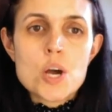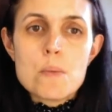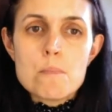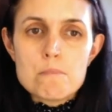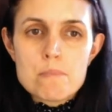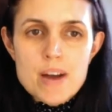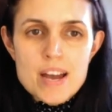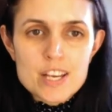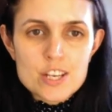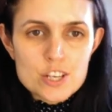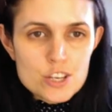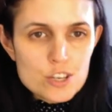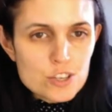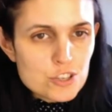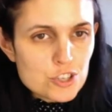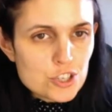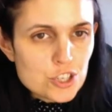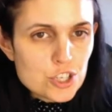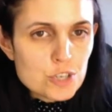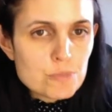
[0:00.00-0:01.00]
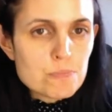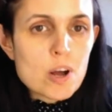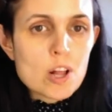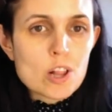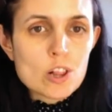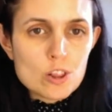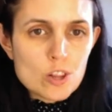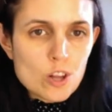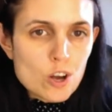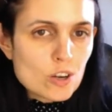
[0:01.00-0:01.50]
My YouTube
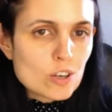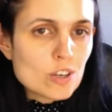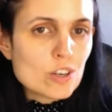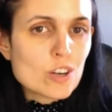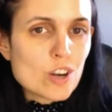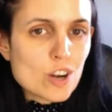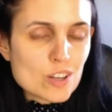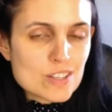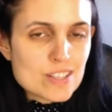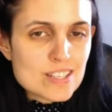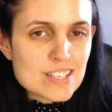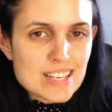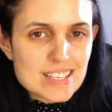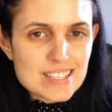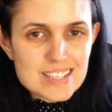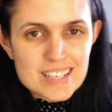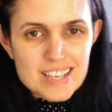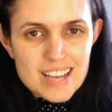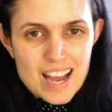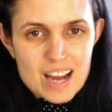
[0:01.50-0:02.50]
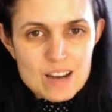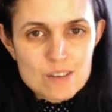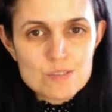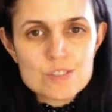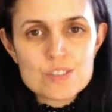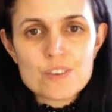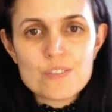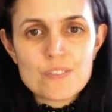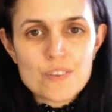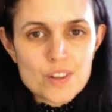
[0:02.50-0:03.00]
long content
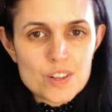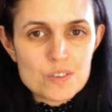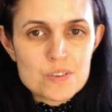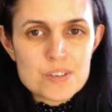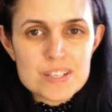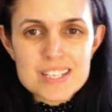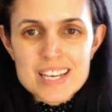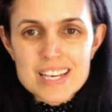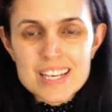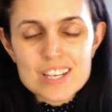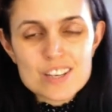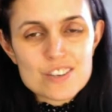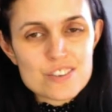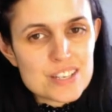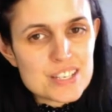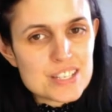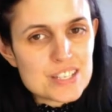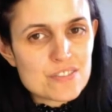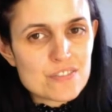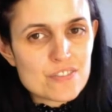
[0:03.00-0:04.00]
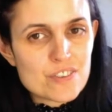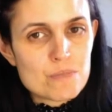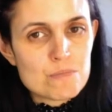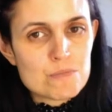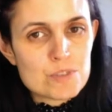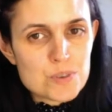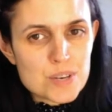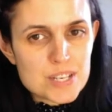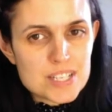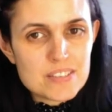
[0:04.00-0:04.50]
account followers increased from
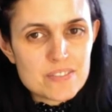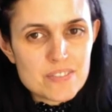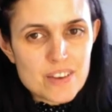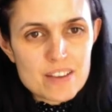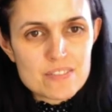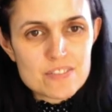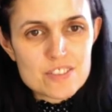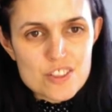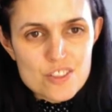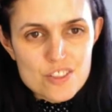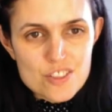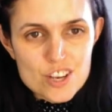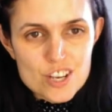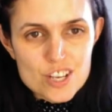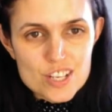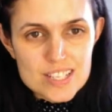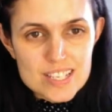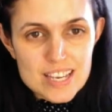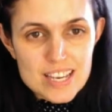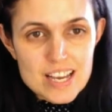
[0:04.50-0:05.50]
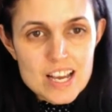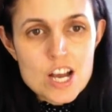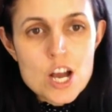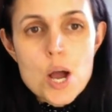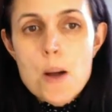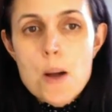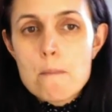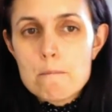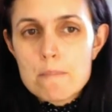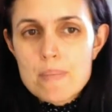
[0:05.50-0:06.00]
25 to 30.
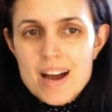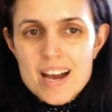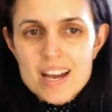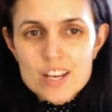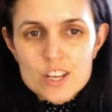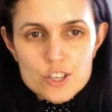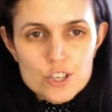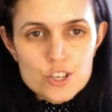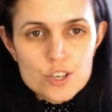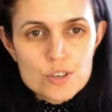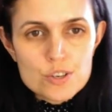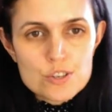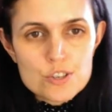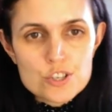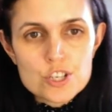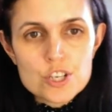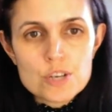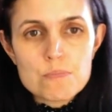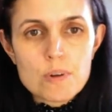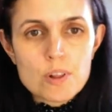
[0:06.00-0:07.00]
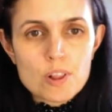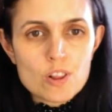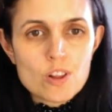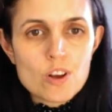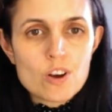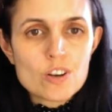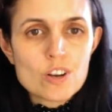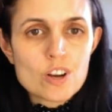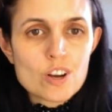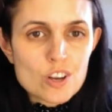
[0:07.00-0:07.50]
My YouTube
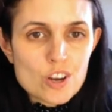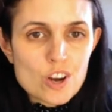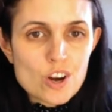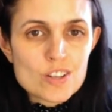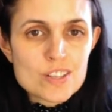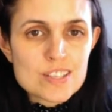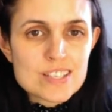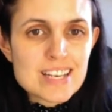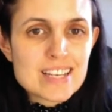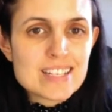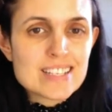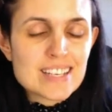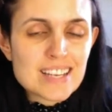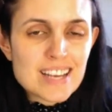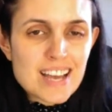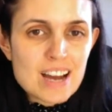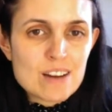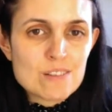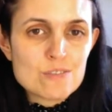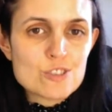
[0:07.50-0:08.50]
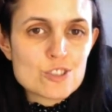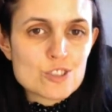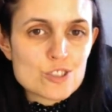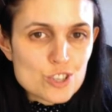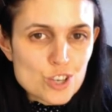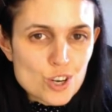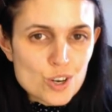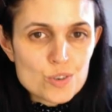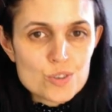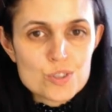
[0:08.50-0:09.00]
long content account
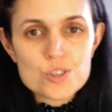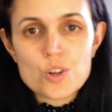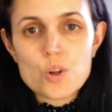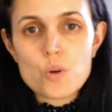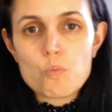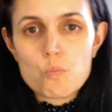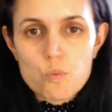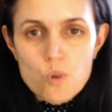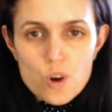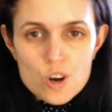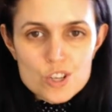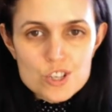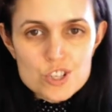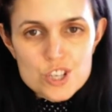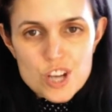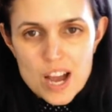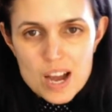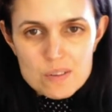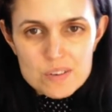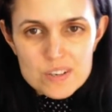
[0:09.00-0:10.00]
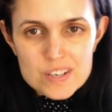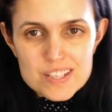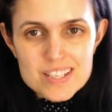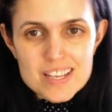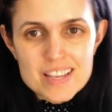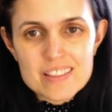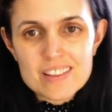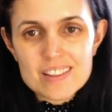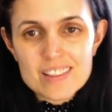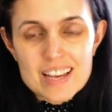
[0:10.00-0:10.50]
total watch hours
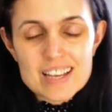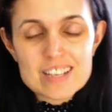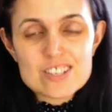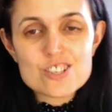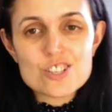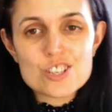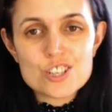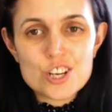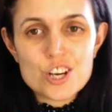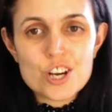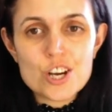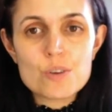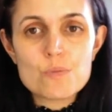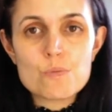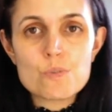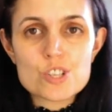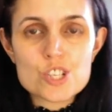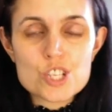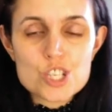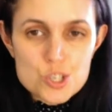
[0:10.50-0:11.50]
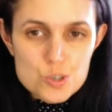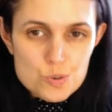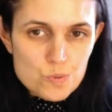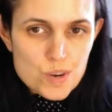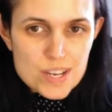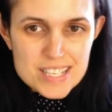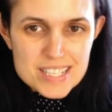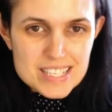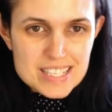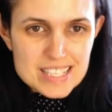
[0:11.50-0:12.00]
in the last year was
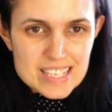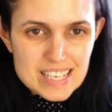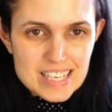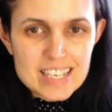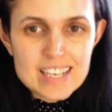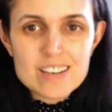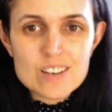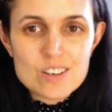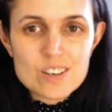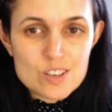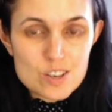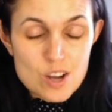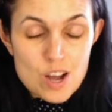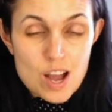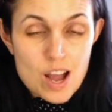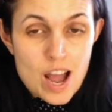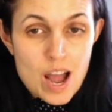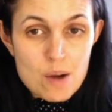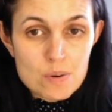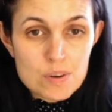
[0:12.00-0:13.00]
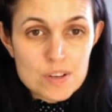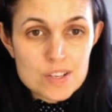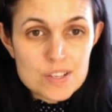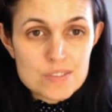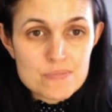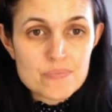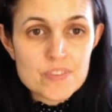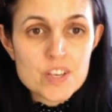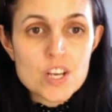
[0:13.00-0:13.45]
20 hours.